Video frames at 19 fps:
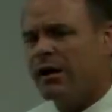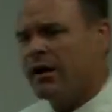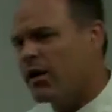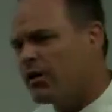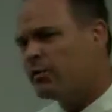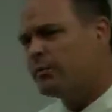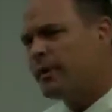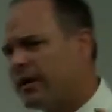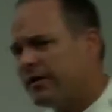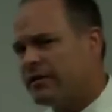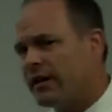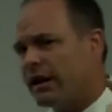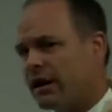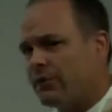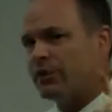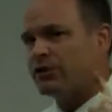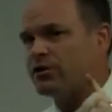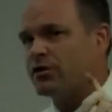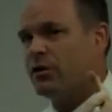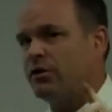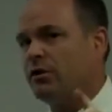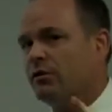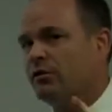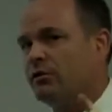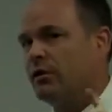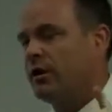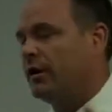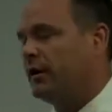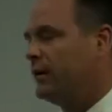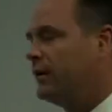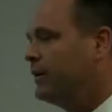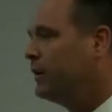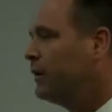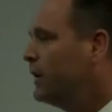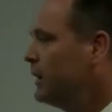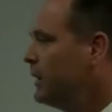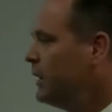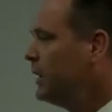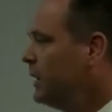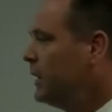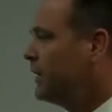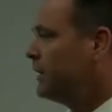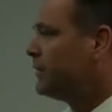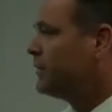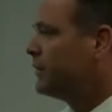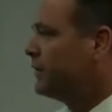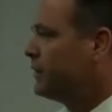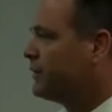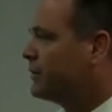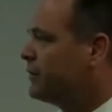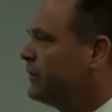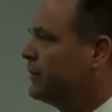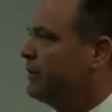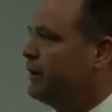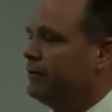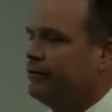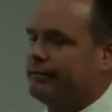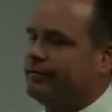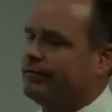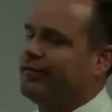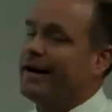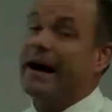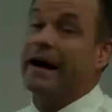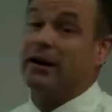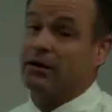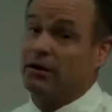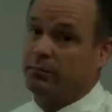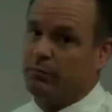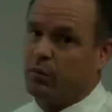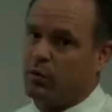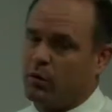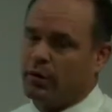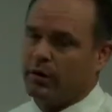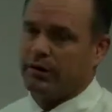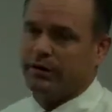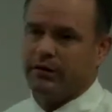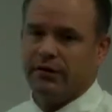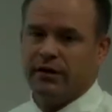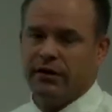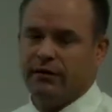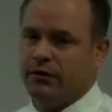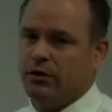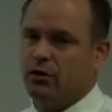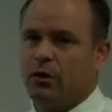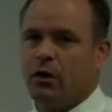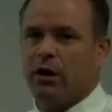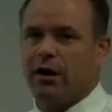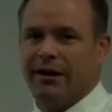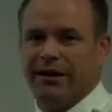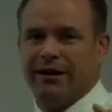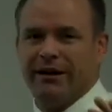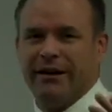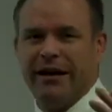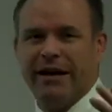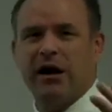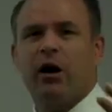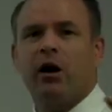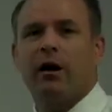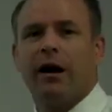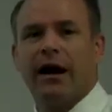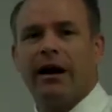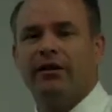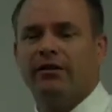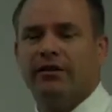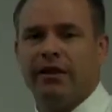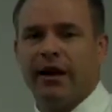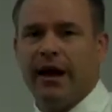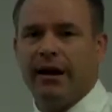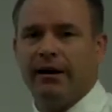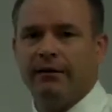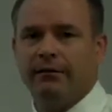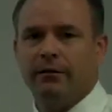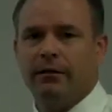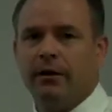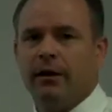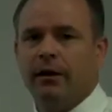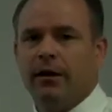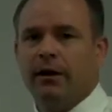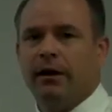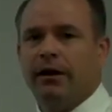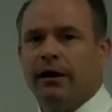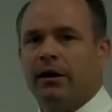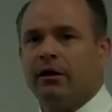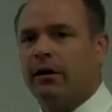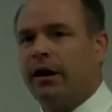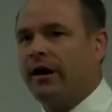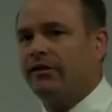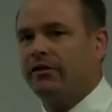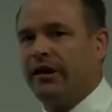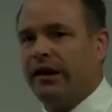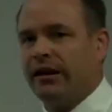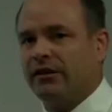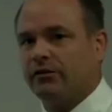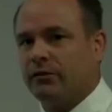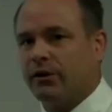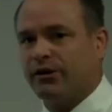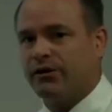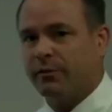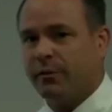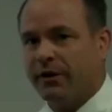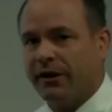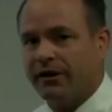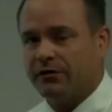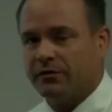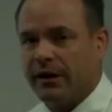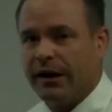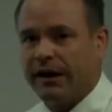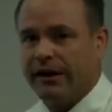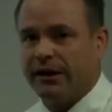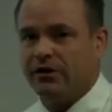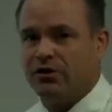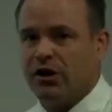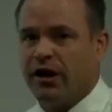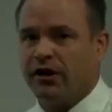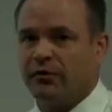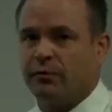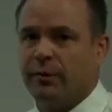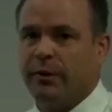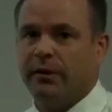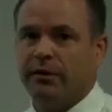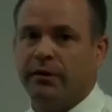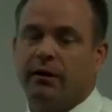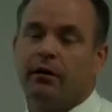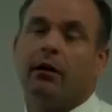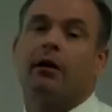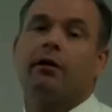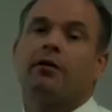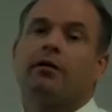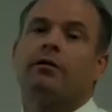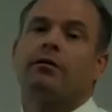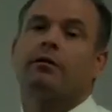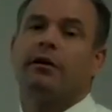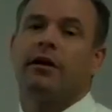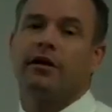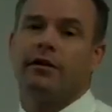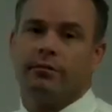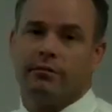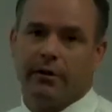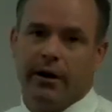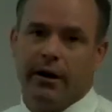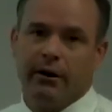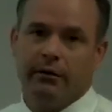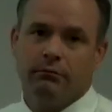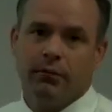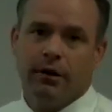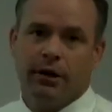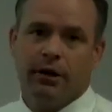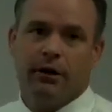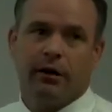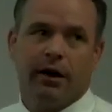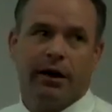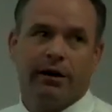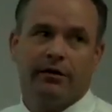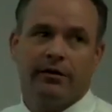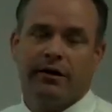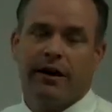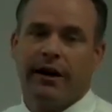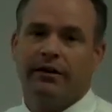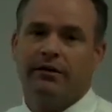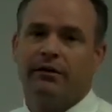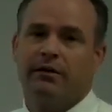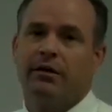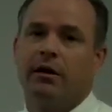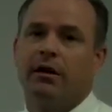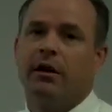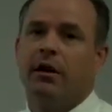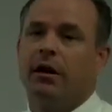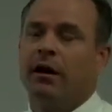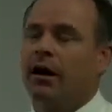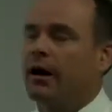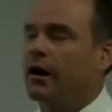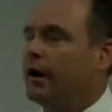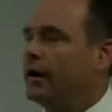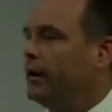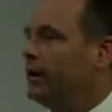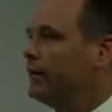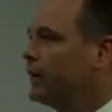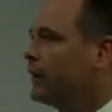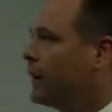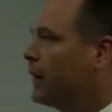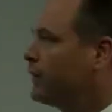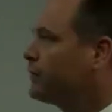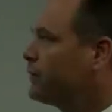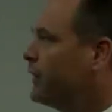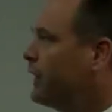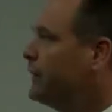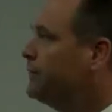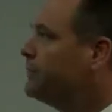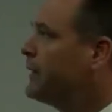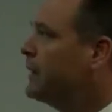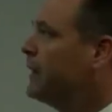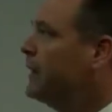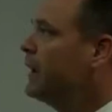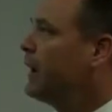Another big thing I want to show you on here, it's of vital importance. If you are in an ERA state, ERA stands for Experience Rating Adjustment. There are 33 ERA states in the country.